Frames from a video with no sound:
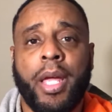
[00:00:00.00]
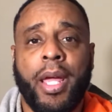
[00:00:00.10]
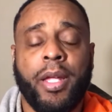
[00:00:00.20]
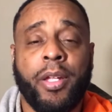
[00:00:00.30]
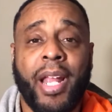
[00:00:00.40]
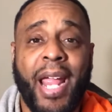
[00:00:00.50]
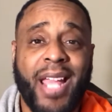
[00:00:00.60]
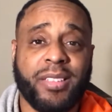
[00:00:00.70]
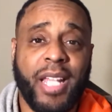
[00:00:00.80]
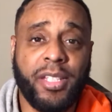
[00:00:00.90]
You got to
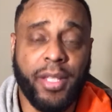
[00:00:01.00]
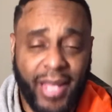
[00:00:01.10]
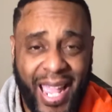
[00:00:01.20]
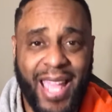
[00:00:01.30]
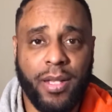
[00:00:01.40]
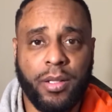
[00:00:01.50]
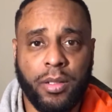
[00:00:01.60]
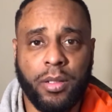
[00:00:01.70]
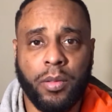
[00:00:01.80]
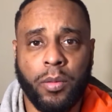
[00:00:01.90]
ask nature that.
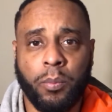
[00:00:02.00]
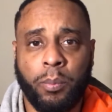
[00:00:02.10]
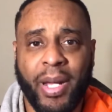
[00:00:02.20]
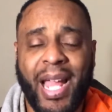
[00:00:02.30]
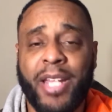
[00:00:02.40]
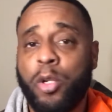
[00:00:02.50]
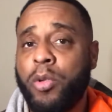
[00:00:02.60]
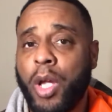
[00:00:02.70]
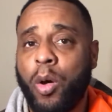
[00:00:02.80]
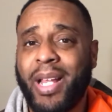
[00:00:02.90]
But I do
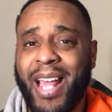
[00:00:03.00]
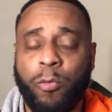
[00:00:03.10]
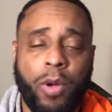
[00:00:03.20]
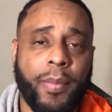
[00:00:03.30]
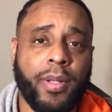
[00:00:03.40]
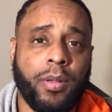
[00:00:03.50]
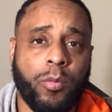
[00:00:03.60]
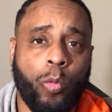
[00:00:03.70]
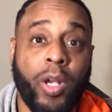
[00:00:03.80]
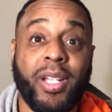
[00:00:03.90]
know a lot of women
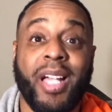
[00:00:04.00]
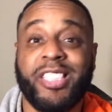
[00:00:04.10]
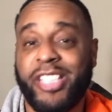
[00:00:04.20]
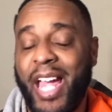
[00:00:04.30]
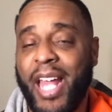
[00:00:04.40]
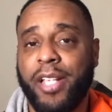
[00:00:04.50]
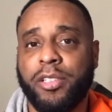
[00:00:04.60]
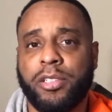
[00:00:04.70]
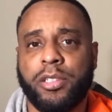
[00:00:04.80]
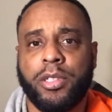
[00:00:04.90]
want a
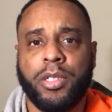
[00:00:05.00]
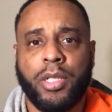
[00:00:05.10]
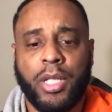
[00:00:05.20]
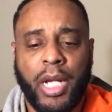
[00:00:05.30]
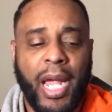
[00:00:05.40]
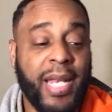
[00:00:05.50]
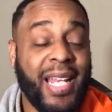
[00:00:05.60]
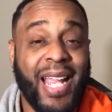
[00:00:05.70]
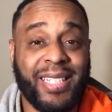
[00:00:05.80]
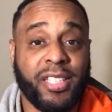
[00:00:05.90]
challenge, and they
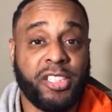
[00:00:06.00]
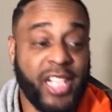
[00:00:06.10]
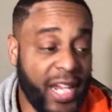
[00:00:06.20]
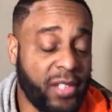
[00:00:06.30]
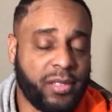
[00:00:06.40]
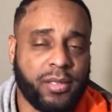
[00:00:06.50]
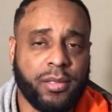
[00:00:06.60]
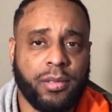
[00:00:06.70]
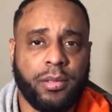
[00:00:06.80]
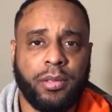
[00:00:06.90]
like to chase.
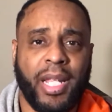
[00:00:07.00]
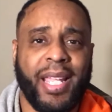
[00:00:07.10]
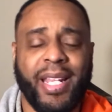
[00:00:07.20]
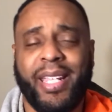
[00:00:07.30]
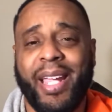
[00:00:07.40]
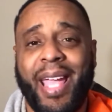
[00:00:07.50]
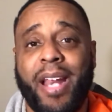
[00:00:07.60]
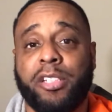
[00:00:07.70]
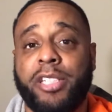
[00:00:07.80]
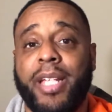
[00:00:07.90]
They get a kick out
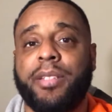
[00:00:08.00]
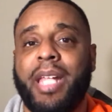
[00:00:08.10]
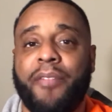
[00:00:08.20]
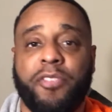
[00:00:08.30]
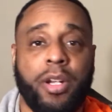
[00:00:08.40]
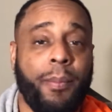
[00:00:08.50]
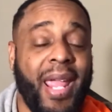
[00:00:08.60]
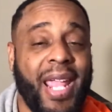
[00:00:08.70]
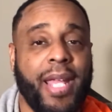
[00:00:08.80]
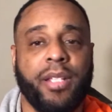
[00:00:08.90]
of chasing after the
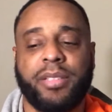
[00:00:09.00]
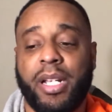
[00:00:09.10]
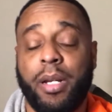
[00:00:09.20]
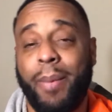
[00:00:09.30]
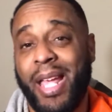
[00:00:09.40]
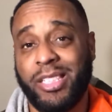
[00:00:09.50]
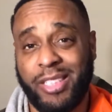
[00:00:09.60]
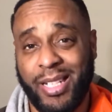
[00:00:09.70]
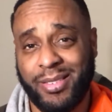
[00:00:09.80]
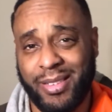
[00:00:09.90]
man instead of the man
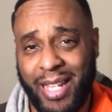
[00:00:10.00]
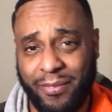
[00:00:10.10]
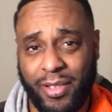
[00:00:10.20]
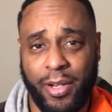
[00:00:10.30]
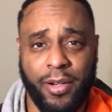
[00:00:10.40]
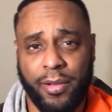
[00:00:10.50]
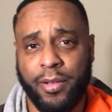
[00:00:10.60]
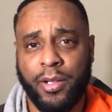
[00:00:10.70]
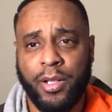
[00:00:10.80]
chasing after her.